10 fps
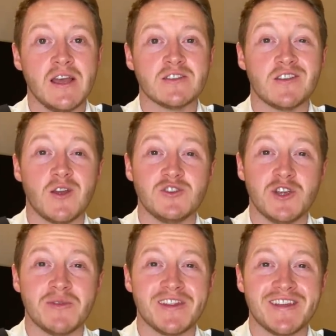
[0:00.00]
So no
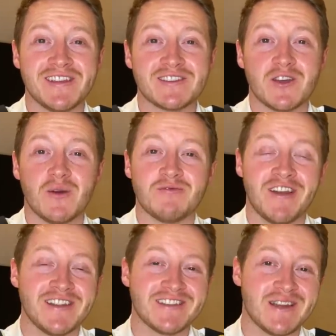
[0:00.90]
gym and things, so I'm
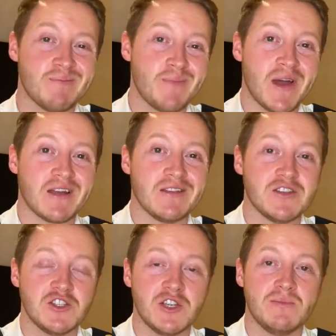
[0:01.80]
ready to get back in the
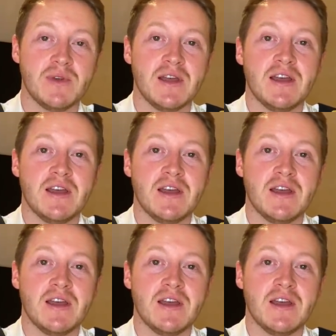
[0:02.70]
gym